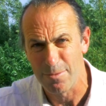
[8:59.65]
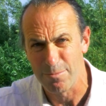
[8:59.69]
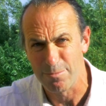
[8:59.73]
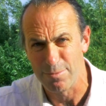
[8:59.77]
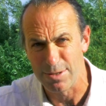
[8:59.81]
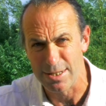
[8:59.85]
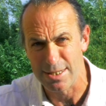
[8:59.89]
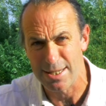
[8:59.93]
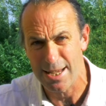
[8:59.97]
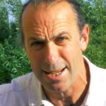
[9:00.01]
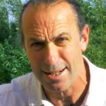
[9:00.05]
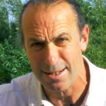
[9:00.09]

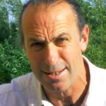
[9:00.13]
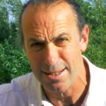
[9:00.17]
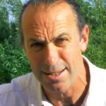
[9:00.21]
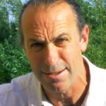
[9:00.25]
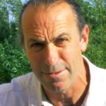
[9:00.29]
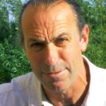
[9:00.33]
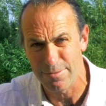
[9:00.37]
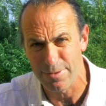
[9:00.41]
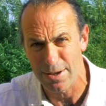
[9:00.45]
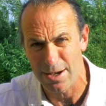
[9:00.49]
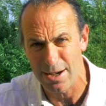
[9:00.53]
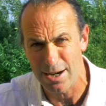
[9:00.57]
protect the
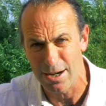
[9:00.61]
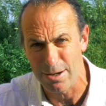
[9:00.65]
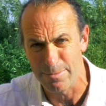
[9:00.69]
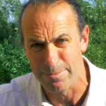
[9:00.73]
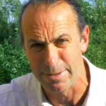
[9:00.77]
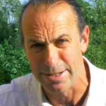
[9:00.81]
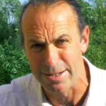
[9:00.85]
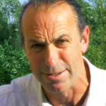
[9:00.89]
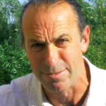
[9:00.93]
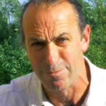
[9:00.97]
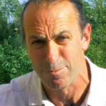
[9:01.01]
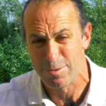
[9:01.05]

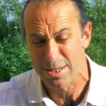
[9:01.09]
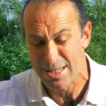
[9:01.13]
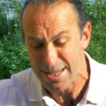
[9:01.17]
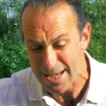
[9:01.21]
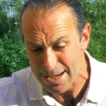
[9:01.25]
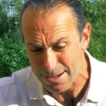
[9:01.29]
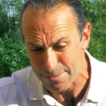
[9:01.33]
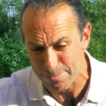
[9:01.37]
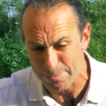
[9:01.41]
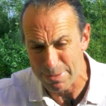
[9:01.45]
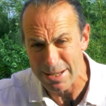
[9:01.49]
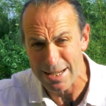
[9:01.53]
environment,
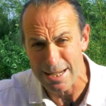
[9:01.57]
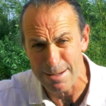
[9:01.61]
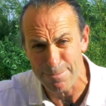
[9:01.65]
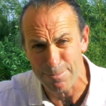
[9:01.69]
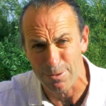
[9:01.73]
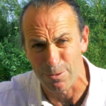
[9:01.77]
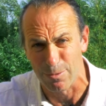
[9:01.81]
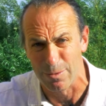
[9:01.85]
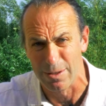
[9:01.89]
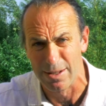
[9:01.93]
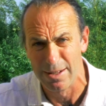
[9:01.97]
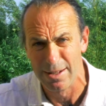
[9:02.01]
protect
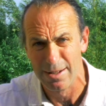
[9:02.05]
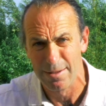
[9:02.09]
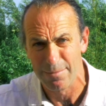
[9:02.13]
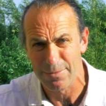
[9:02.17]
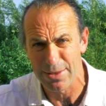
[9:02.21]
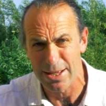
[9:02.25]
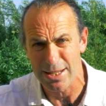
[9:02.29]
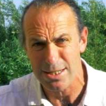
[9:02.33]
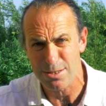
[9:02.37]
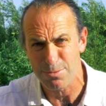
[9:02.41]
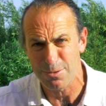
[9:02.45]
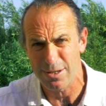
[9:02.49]
people.
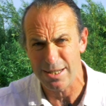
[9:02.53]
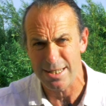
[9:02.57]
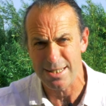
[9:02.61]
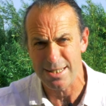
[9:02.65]
That's why